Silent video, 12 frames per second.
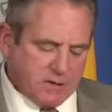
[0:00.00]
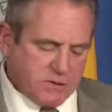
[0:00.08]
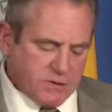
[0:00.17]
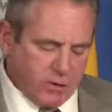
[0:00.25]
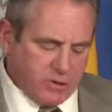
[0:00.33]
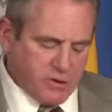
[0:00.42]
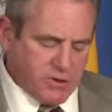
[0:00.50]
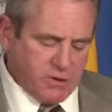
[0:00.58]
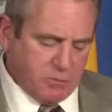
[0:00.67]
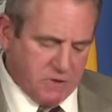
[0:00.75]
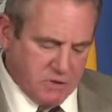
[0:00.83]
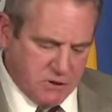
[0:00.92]
so that
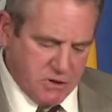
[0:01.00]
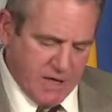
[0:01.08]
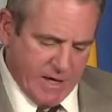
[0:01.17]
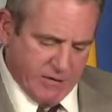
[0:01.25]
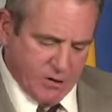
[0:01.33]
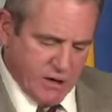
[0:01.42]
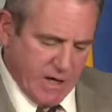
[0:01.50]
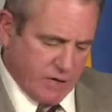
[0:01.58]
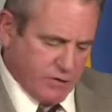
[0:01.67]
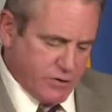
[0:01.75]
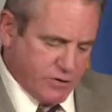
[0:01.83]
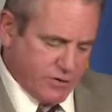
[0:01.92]
she had the
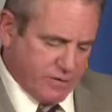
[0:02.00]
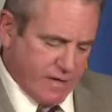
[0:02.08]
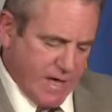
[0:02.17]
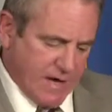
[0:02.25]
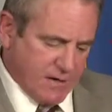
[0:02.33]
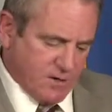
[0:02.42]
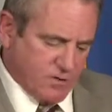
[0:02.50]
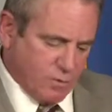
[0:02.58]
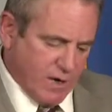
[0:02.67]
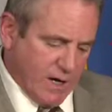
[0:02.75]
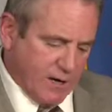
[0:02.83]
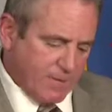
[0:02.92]
challenges of that as
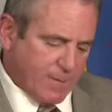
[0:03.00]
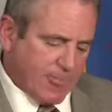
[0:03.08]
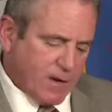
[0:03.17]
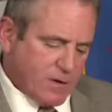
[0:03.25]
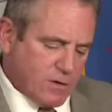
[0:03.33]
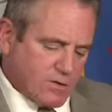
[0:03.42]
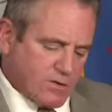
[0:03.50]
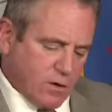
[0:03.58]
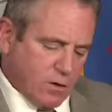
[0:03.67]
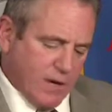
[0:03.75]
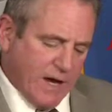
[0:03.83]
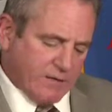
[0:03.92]
well.
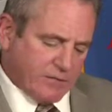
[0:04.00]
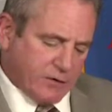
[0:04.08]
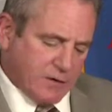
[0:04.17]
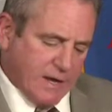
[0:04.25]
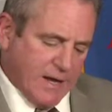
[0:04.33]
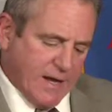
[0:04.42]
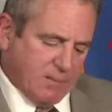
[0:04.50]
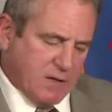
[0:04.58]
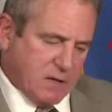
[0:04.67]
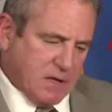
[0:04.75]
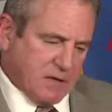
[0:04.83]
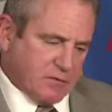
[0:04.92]
So after
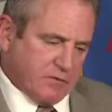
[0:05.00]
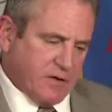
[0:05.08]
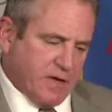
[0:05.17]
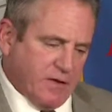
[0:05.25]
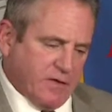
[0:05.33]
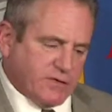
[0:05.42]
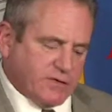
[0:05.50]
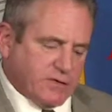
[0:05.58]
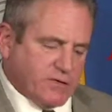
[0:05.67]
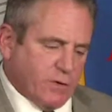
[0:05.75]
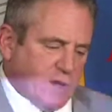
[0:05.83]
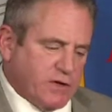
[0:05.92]
Amy intervened in the
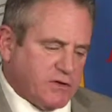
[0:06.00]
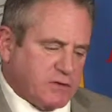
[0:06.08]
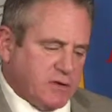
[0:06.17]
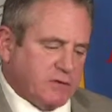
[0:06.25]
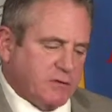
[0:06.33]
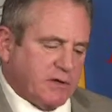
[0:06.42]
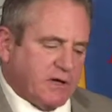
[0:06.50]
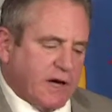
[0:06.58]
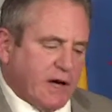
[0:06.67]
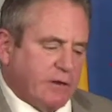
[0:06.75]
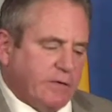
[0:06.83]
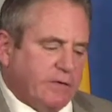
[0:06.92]
situation, into
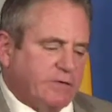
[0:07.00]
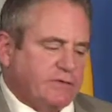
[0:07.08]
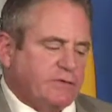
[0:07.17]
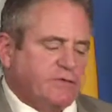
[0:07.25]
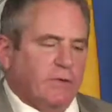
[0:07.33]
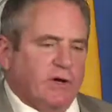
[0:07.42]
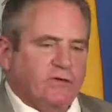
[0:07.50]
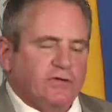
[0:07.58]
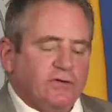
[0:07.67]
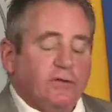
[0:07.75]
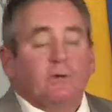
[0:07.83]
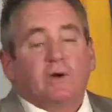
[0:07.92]
encountering this situation,
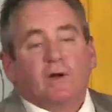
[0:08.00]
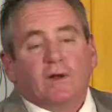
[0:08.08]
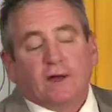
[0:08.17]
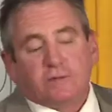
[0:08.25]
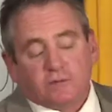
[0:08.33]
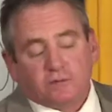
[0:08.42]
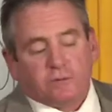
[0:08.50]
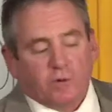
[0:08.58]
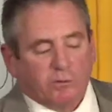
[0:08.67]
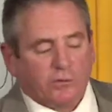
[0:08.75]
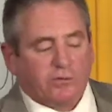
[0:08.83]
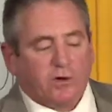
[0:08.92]
she realized this
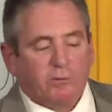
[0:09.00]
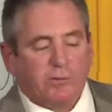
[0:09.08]
woman was going